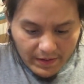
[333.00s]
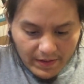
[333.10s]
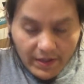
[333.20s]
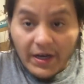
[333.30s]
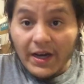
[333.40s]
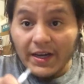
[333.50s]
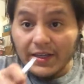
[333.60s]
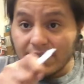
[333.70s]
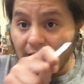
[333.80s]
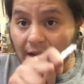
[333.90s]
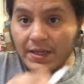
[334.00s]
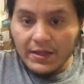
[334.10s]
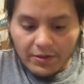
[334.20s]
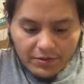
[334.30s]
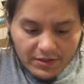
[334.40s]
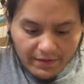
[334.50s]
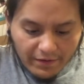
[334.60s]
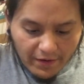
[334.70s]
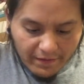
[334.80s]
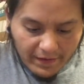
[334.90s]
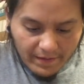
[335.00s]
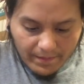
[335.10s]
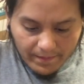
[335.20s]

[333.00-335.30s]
Cut a tiny little sliver of it.